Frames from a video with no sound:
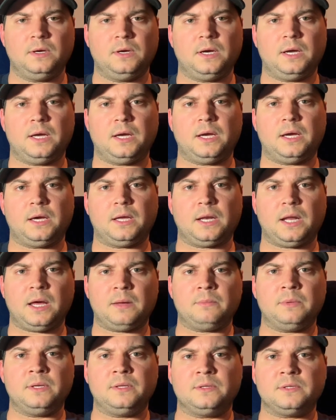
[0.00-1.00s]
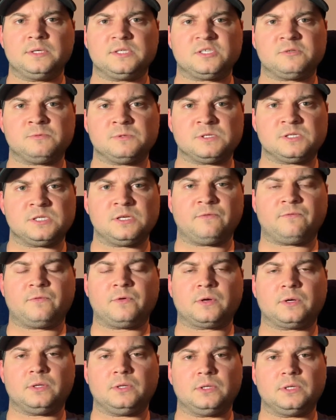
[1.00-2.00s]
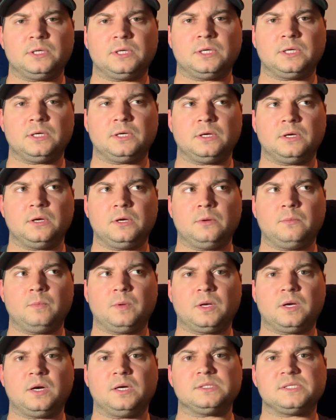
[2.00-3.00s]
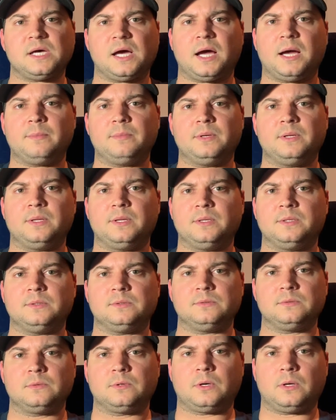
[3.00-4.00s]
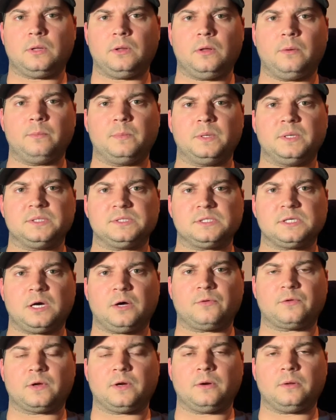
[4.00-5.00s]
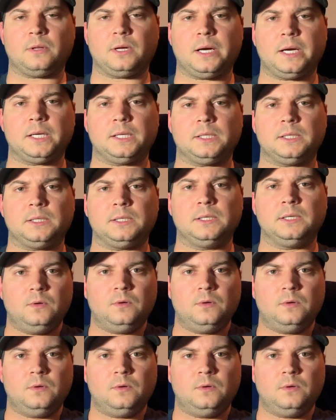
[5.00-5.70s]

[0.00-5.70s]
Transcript: And I mean this specifically because I'm in Columbia, South Carolina.